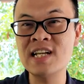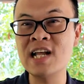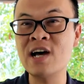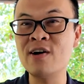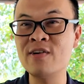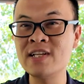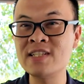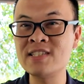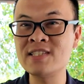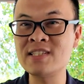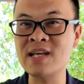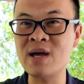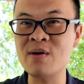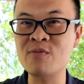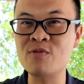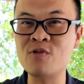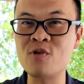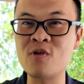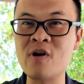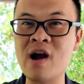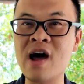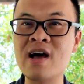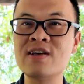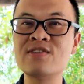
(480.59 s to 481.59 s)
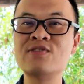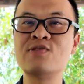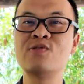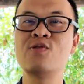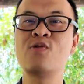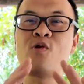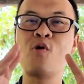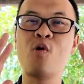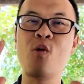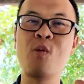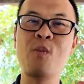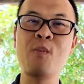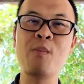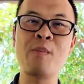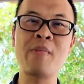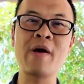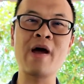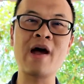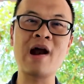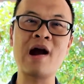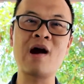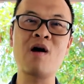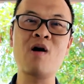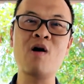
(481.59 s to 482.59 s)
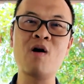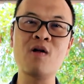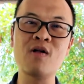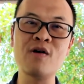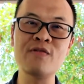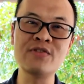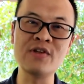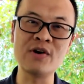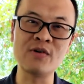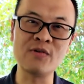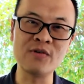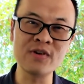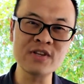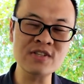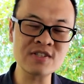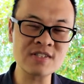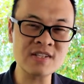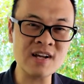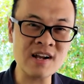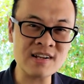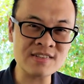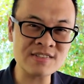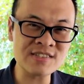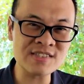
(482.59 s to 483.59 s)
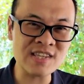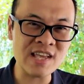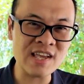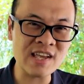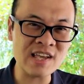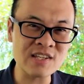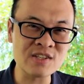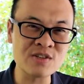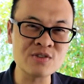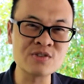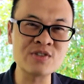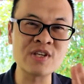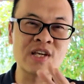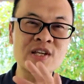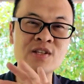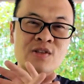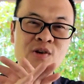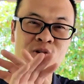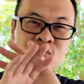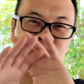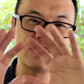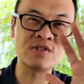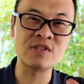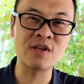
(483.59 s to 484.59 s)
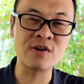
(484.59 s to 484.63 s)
Now it's time for us to compare all of the results taken using those